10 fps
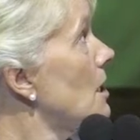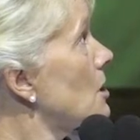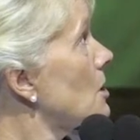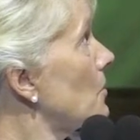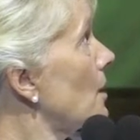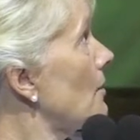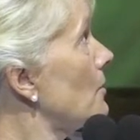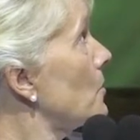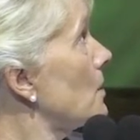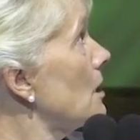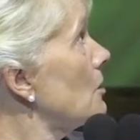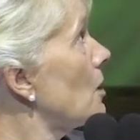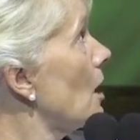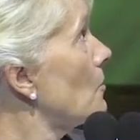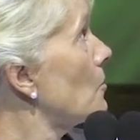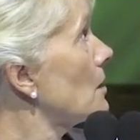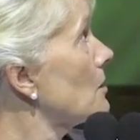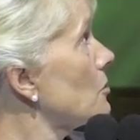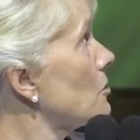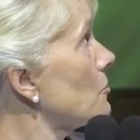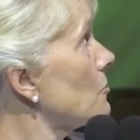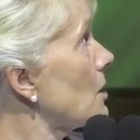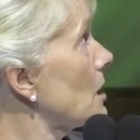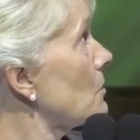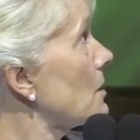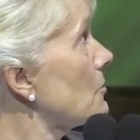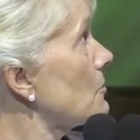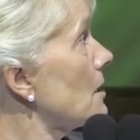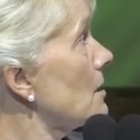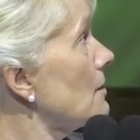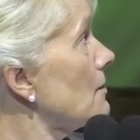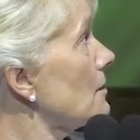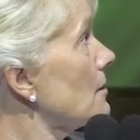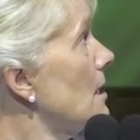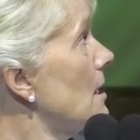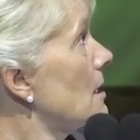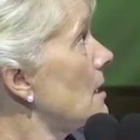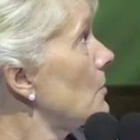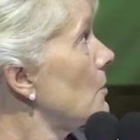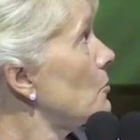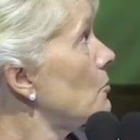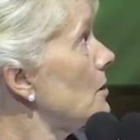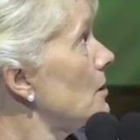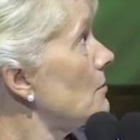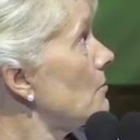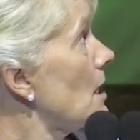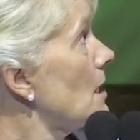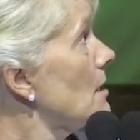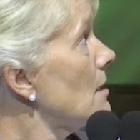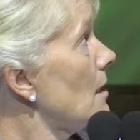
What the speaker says: So we need to have one control drill without anything. Then we put PMMA